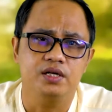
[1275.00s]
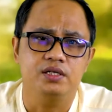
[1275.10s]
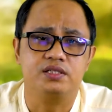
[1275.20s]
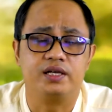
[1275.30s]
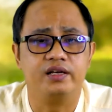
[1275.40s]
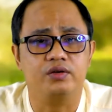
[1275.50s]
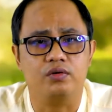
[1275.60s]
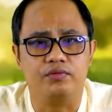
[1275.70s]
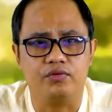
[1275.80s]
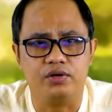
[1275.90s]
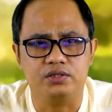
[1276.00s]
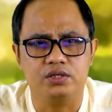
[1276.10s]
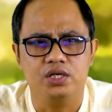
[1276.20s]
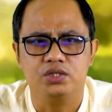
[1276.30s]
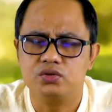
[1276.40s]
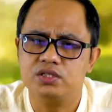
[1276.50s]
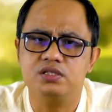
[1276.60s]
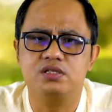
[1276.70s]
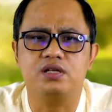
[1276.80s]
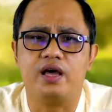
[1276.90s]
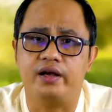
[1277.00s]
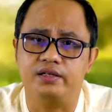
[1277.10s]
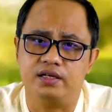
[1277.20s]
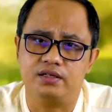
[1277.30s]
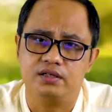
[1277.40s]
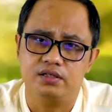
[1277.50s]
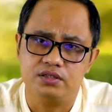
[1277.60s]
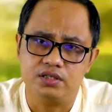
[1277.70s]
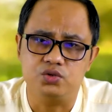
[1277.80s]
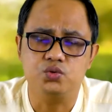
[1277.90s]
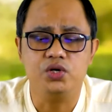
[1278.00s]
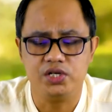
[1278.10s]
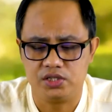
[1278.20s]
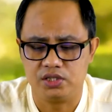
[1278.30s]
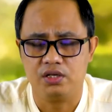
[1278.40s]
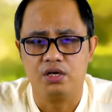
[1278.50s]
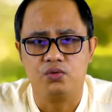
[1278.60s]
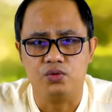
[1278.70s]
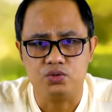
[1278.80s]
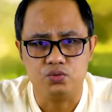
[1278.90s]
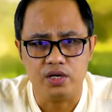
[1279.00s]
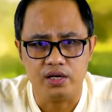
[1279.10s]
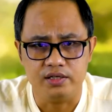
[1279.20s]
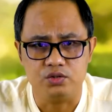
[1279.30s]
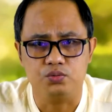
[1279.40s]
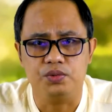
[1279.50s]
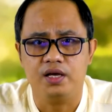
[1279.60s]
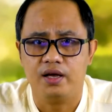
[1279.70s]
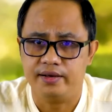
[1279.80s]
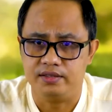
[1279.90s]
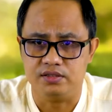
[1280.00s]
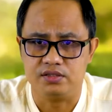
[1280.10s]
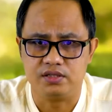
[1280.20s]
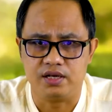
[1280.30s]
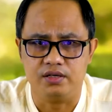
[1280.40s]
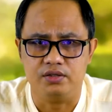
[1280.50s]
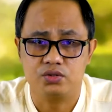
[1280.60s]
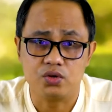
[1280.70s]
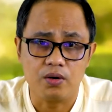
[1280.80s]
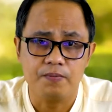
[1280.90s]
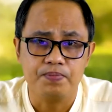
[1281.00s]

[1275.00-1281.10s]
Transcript: second-growth forests. So this is the exact situation which we need to be understand. So